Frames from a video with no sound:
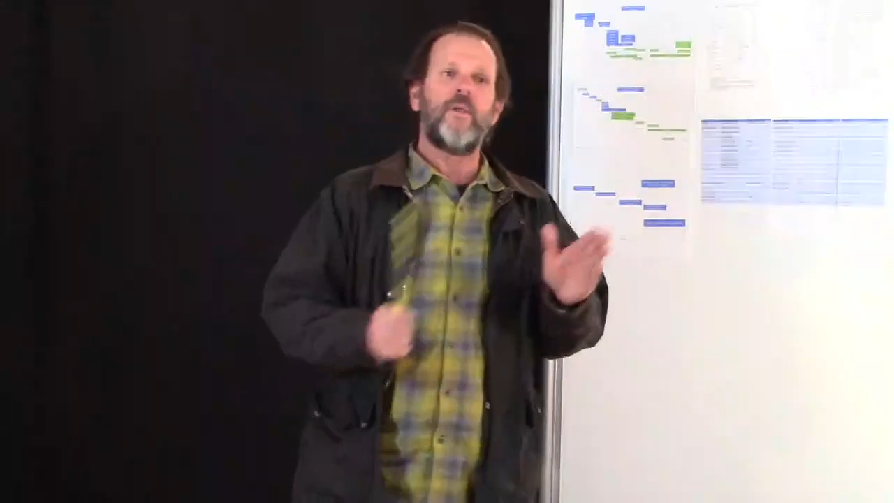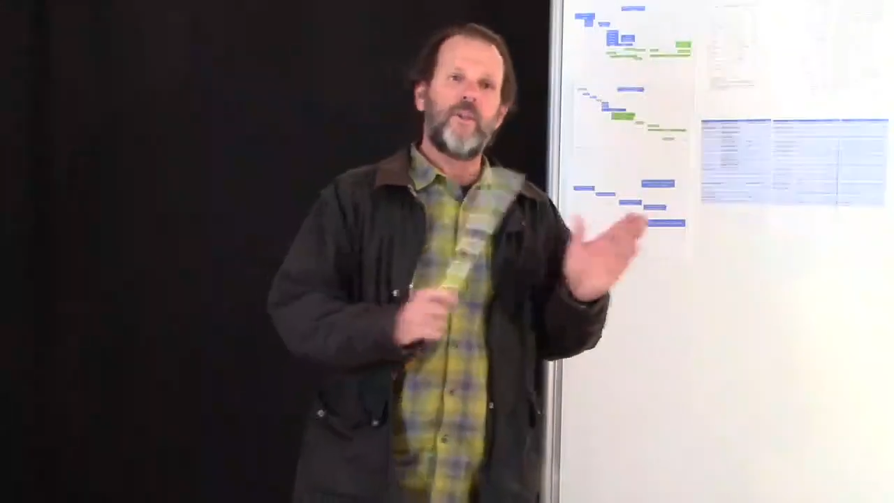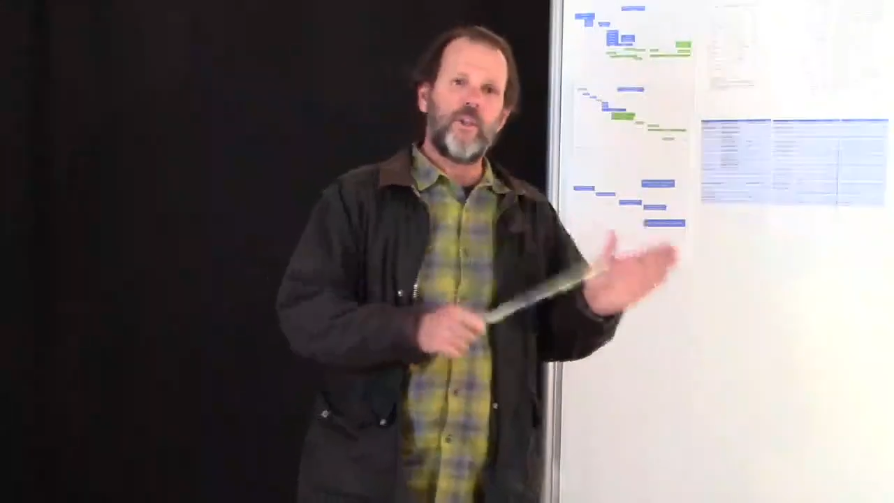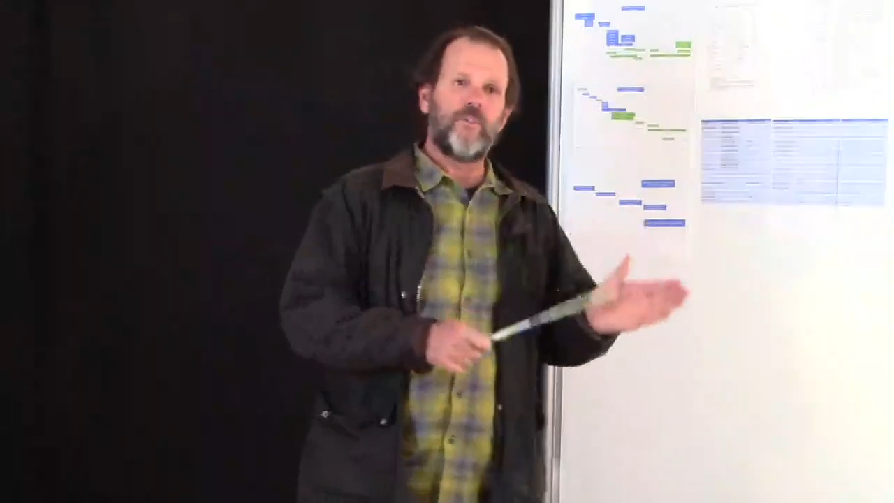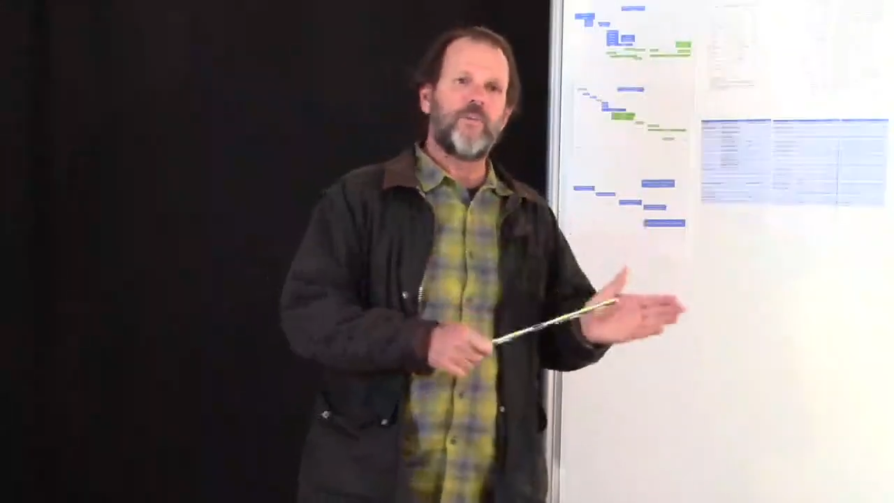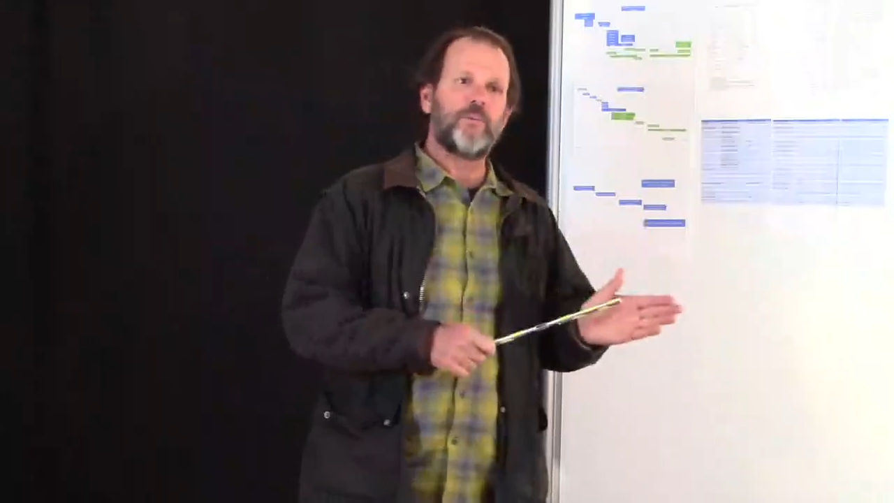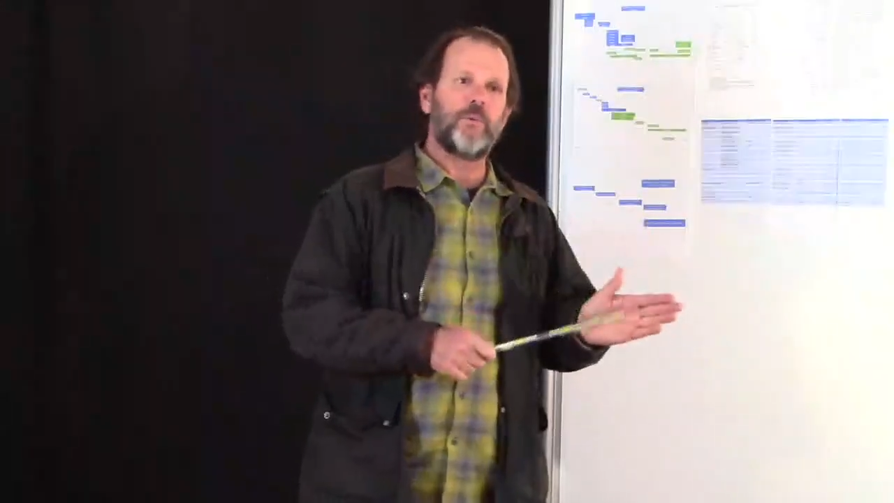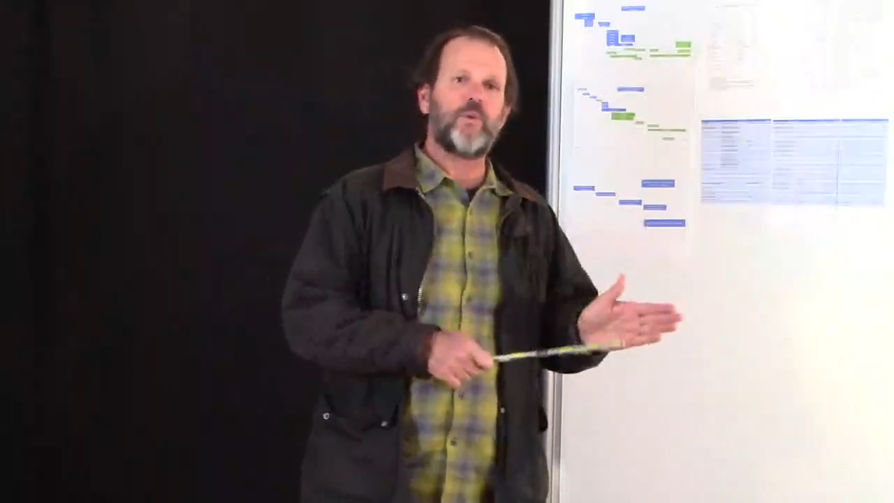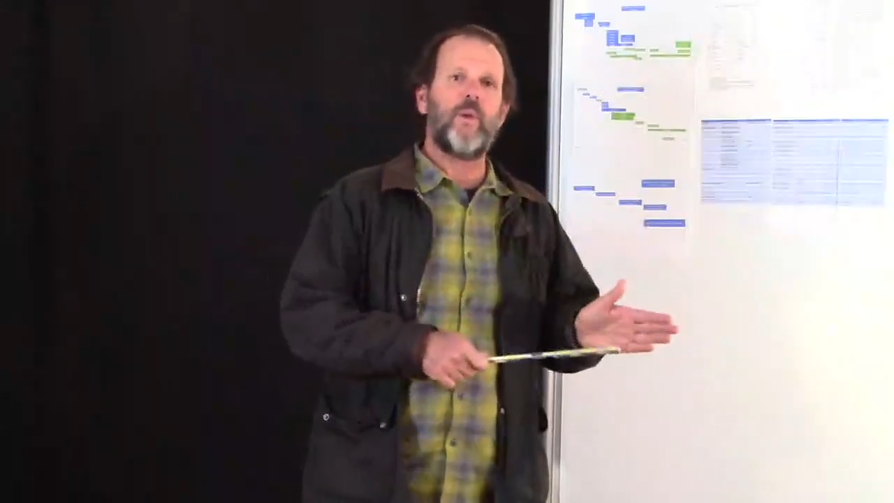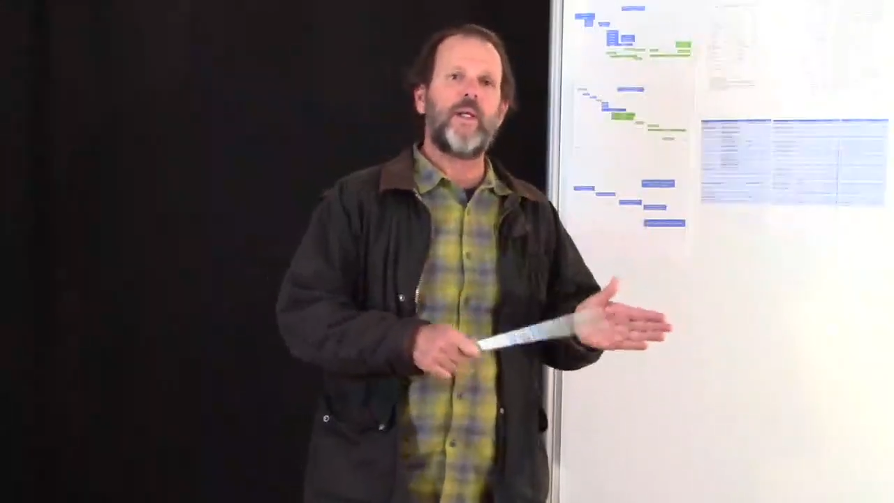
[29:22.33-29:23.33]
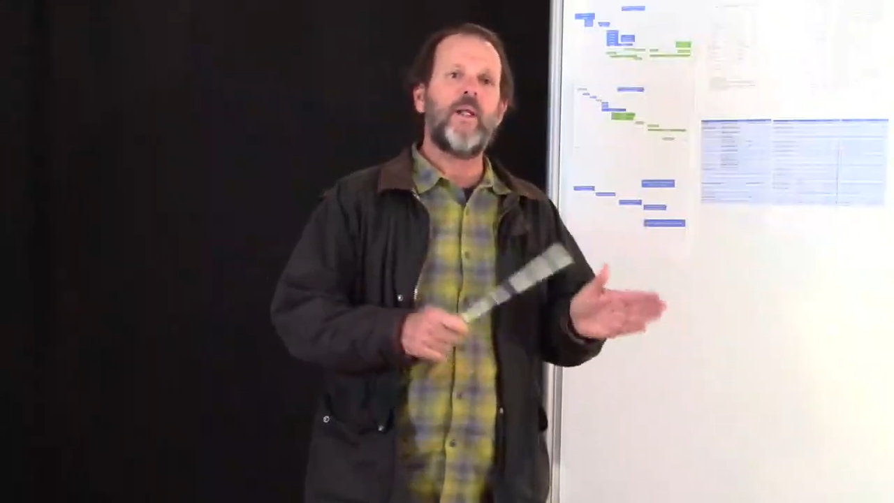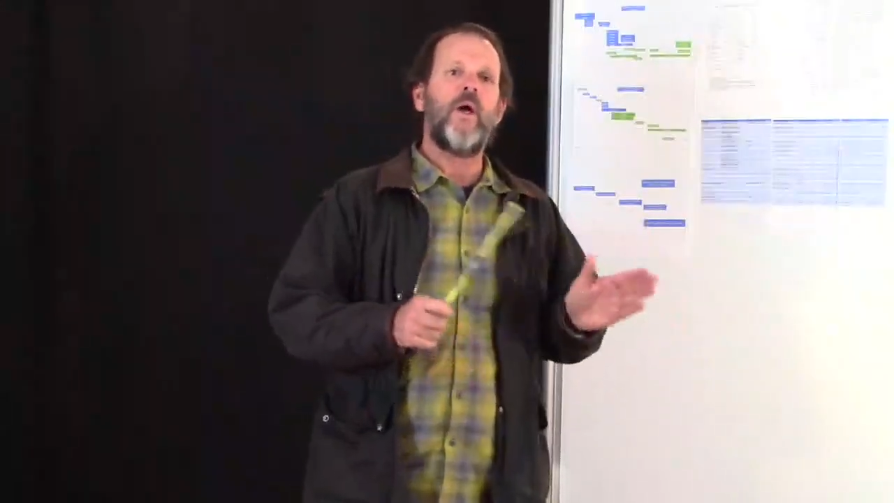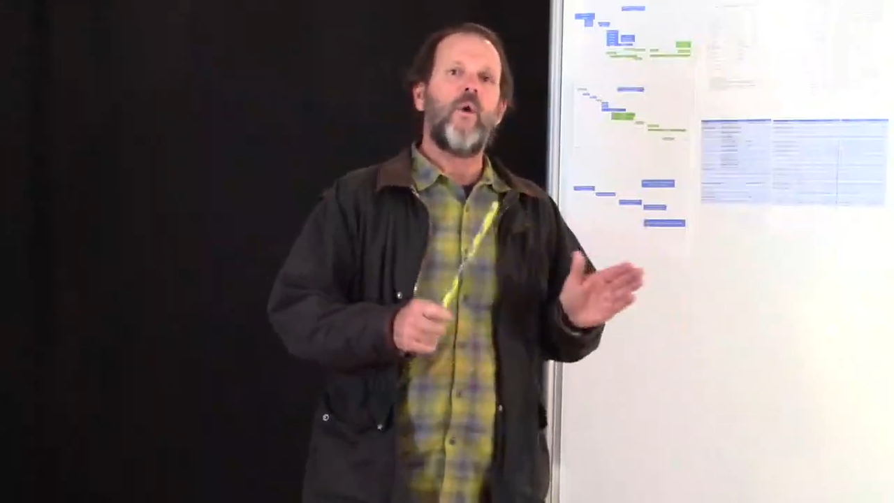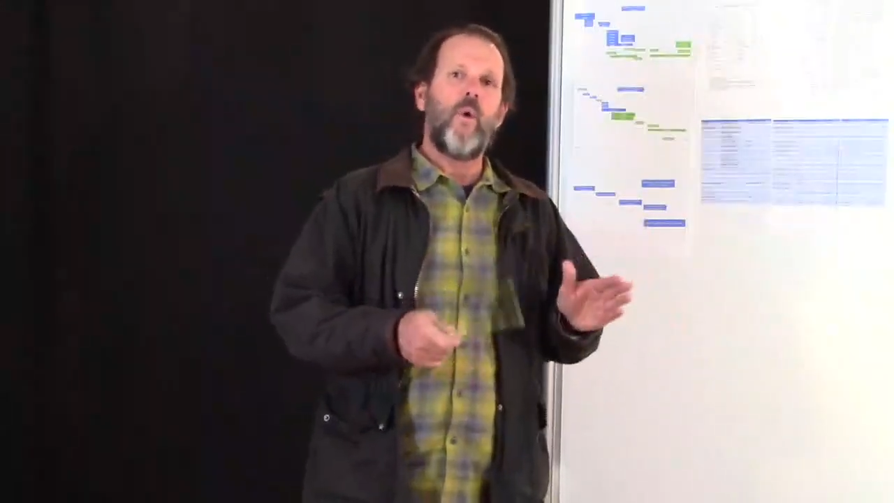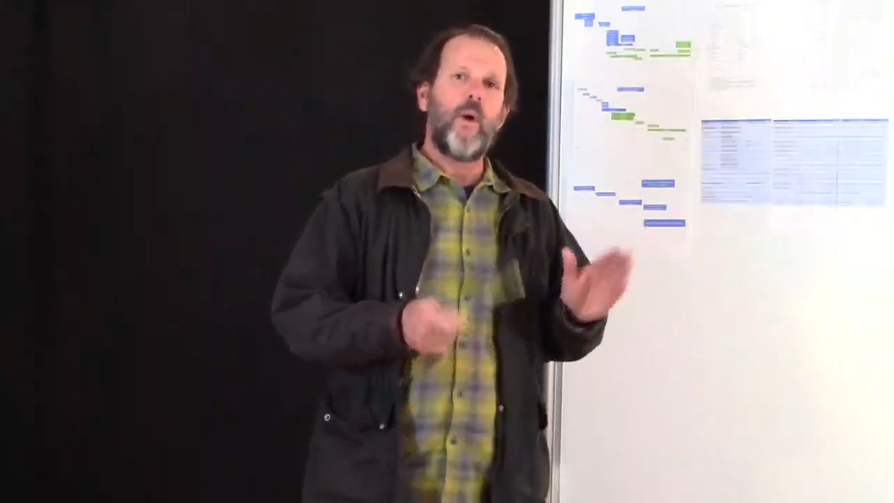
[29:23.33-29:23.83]
the difference between
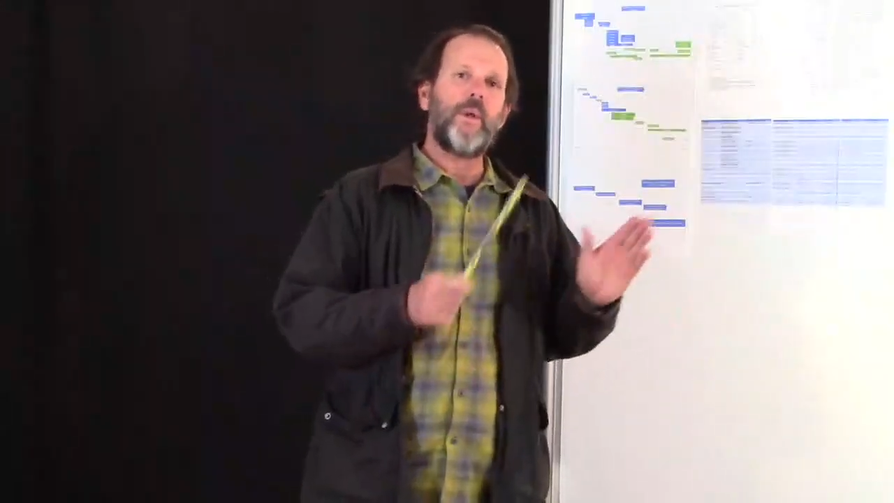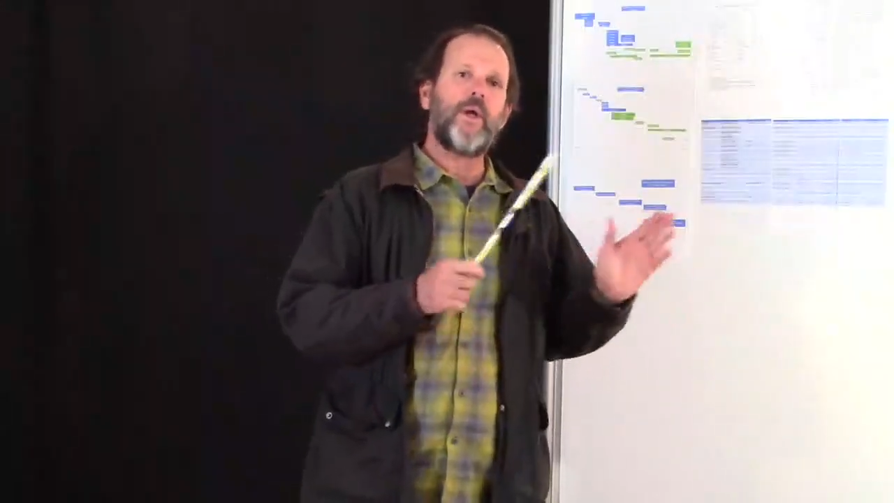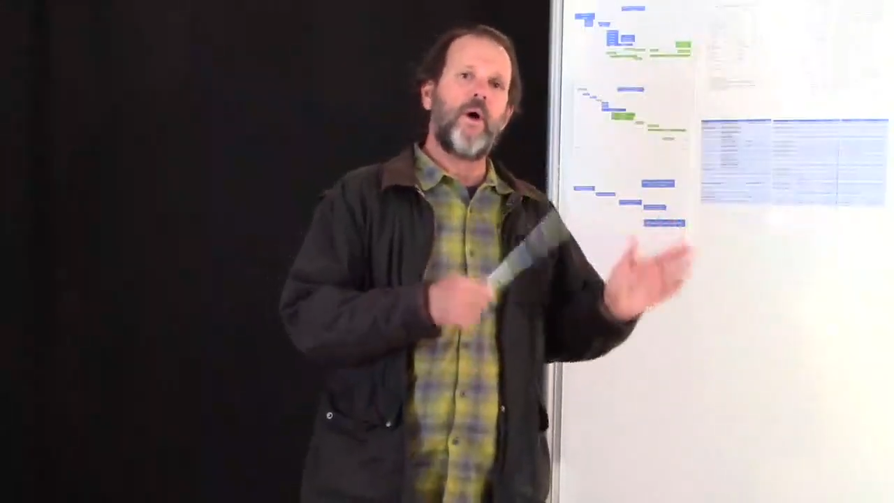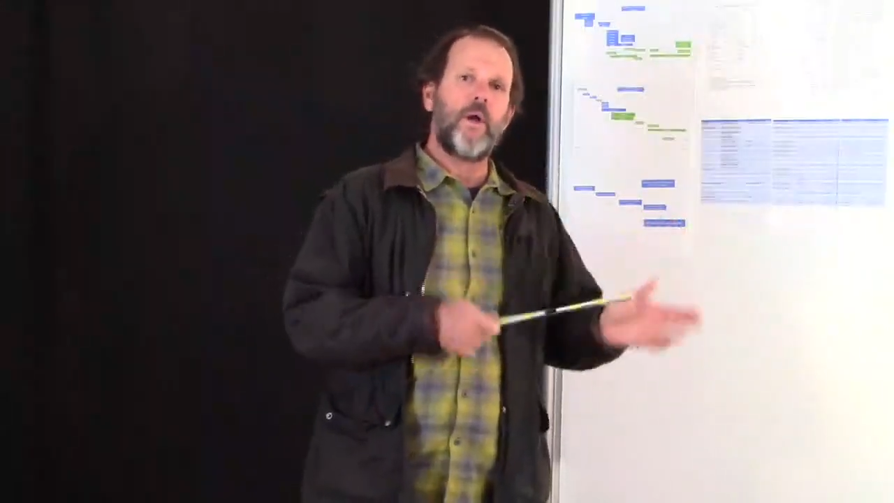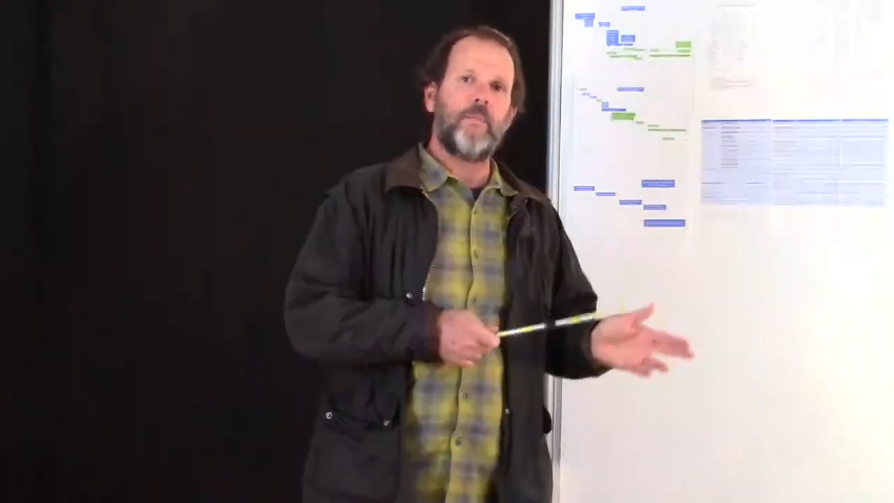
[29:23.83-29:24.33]
why we call